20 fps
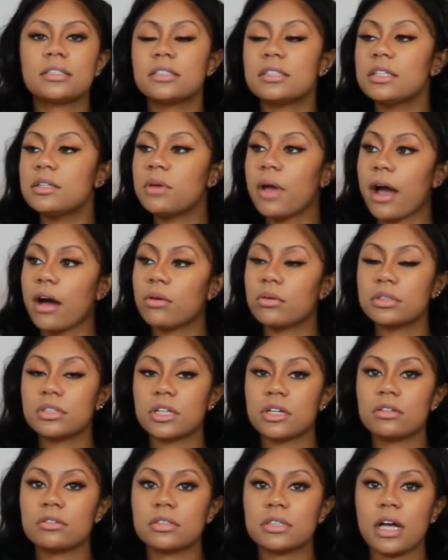See how it
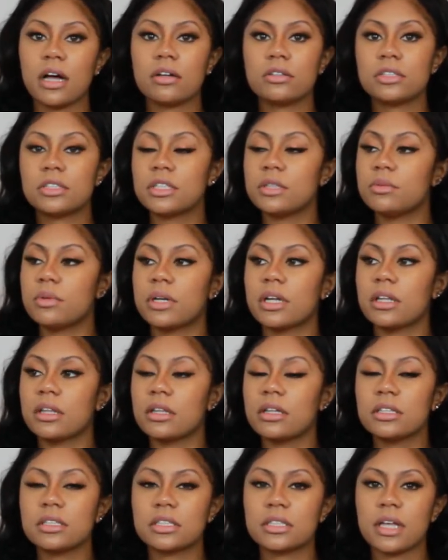turns out. See what
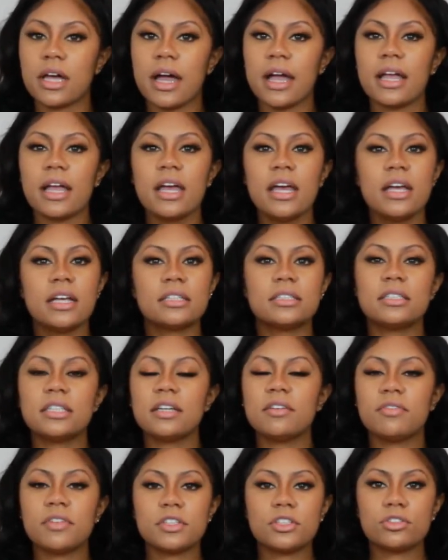it looks like.
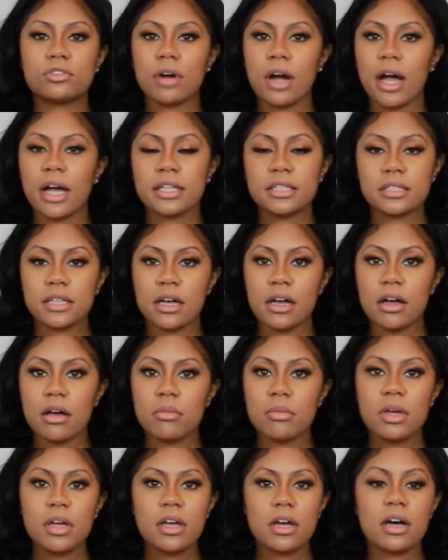See if it dries
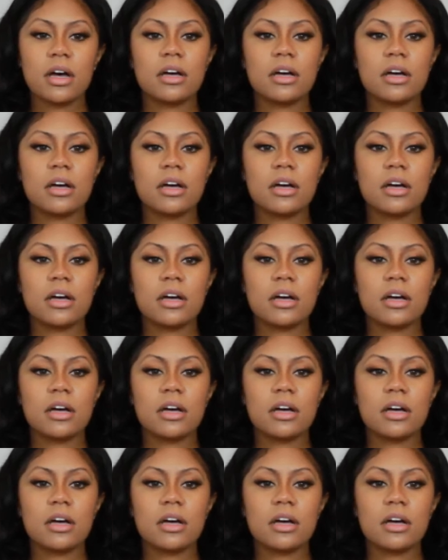up.